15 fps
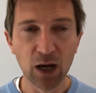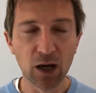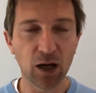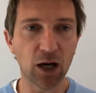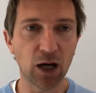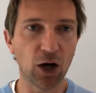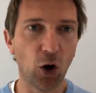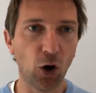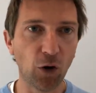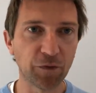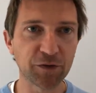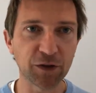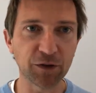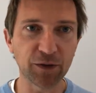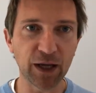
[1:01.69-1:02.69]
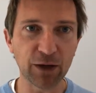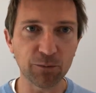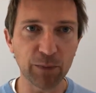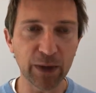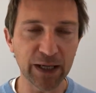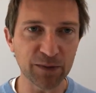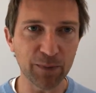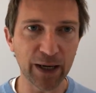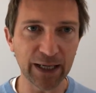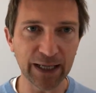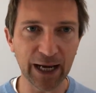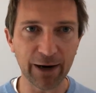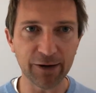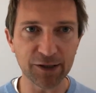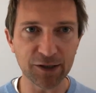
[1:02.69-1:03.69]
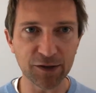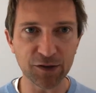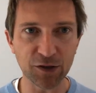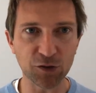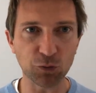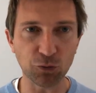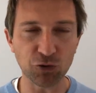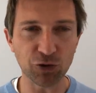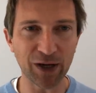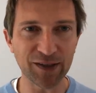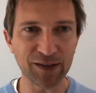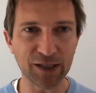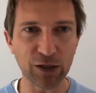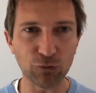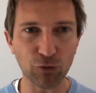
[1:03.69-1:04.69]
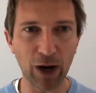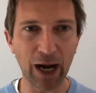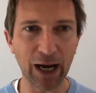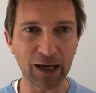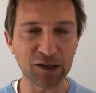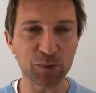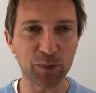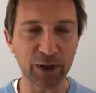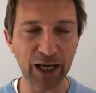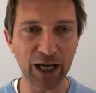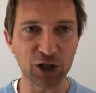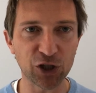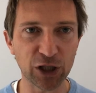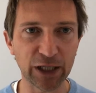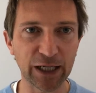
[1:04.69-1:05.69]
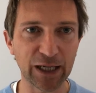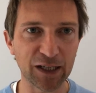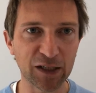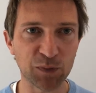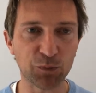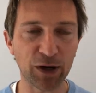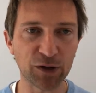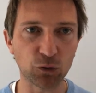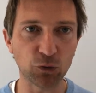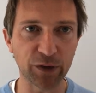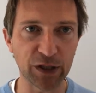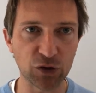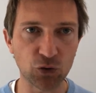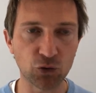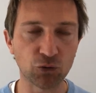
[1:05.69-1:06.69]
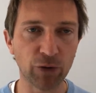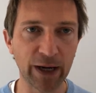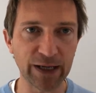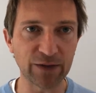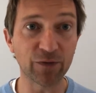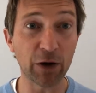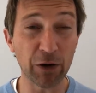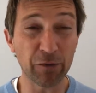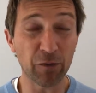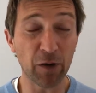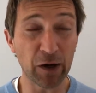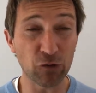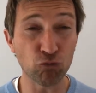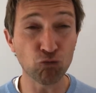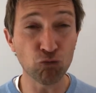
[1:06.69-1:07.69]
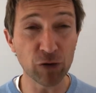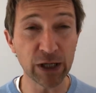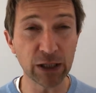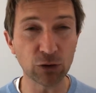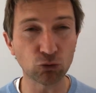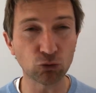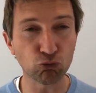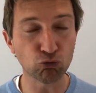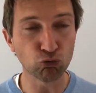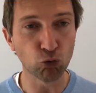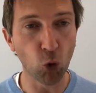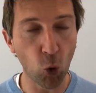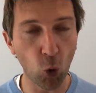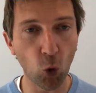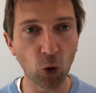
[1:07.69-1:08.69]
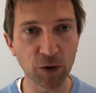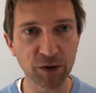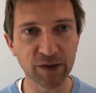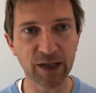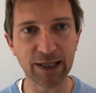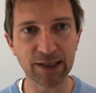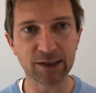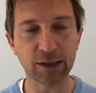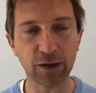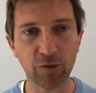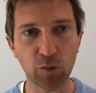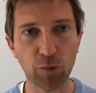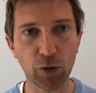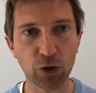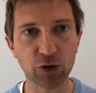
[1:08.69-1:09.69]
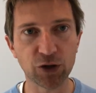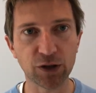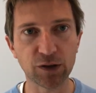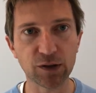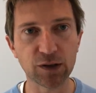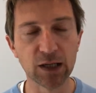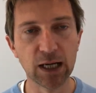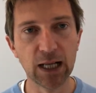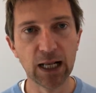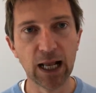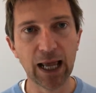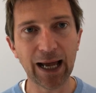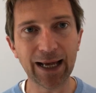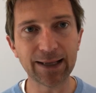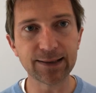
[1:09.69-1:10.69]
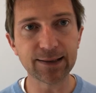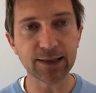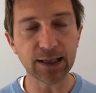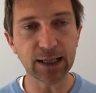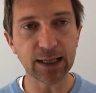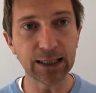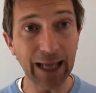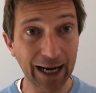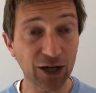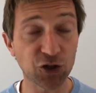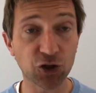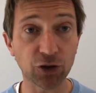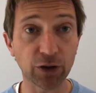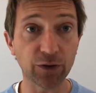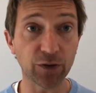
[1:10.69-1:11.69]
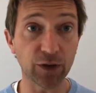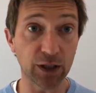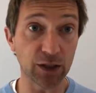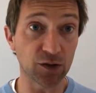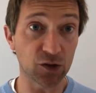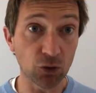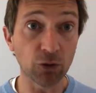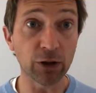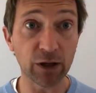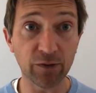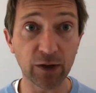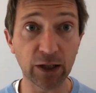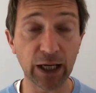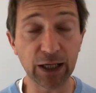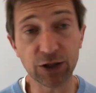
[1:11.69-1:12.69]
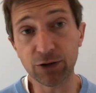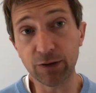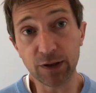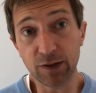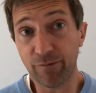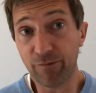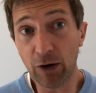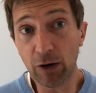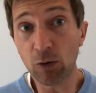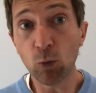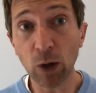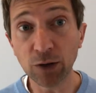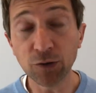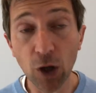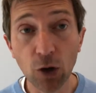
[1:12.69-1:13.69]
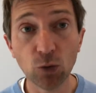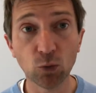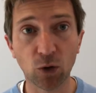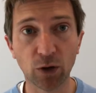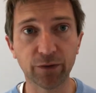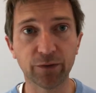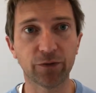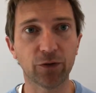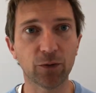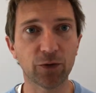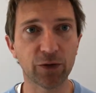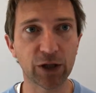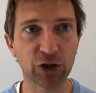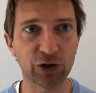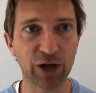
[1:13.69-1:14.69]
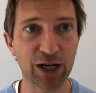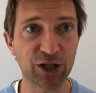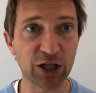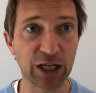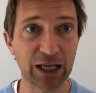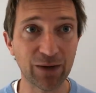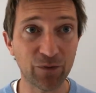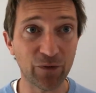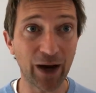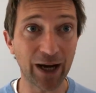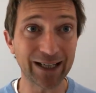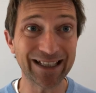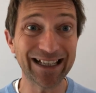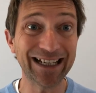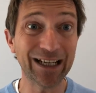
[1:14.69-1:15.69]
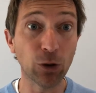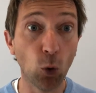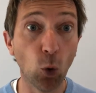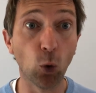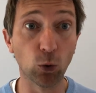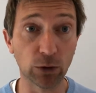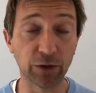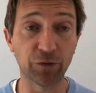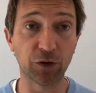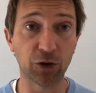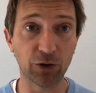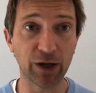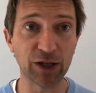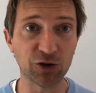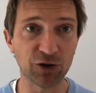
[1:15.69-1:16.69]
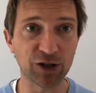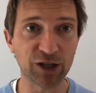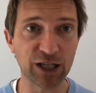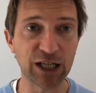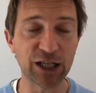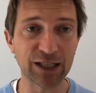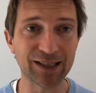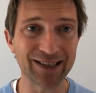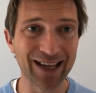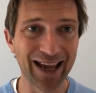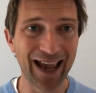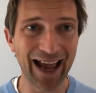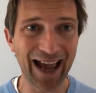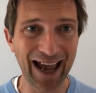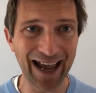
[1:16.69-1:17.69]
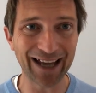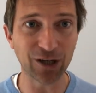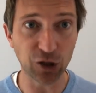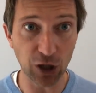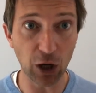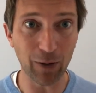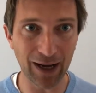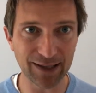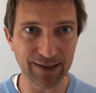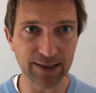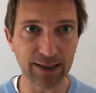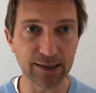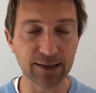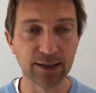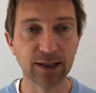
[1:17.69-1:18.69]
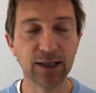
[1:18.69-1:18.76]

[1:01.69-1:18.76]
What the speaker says: Often his main characters are sort of dressed in rags, but actually express all these great, very, very real, raw sets of emotions. And Electra, the story of Electra, is a very well-known one from Greek tragedy. In fact, nearly all of the great tragedians had a go at it.